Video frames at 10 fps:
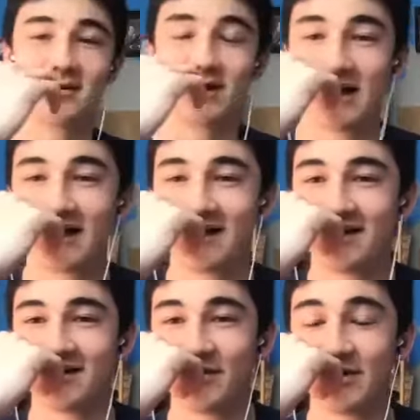
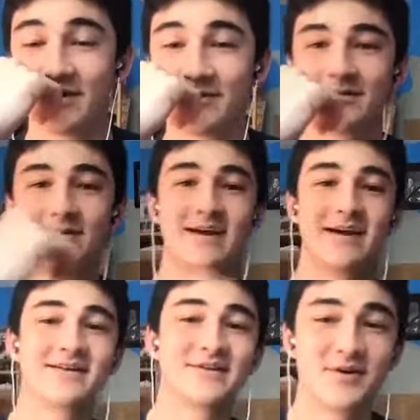I mean, I
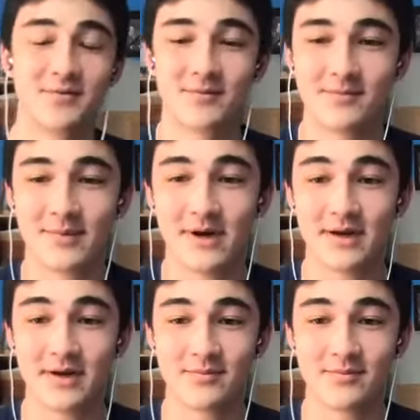can share my